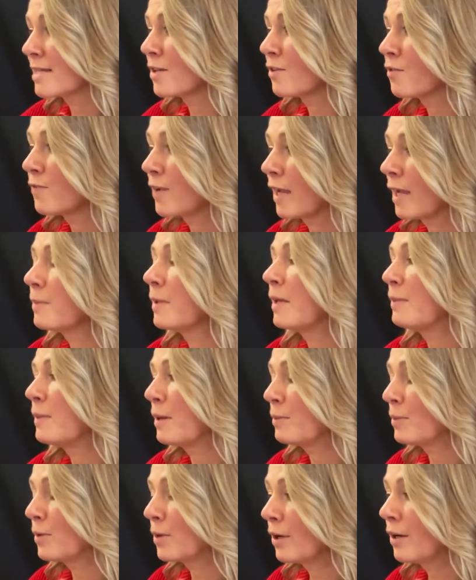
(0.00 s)
as a family
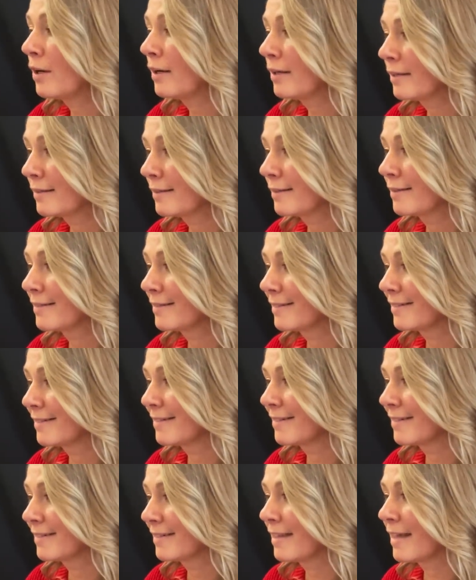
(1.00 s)
member
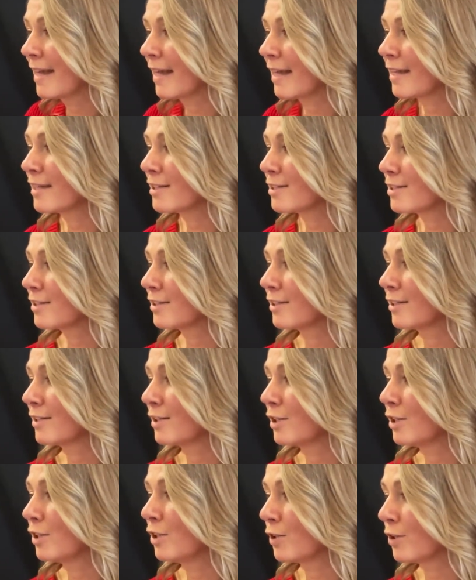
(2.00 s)
that
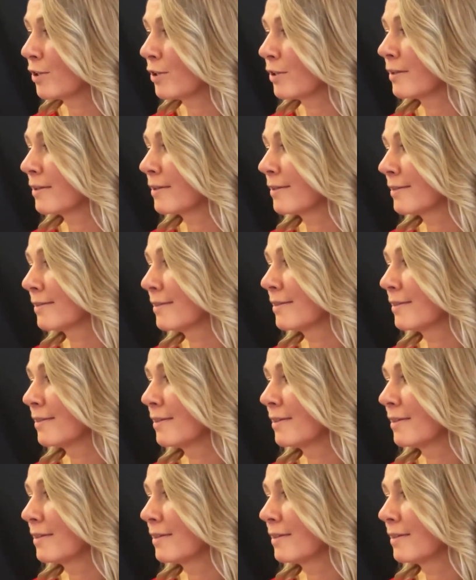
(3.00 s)
you're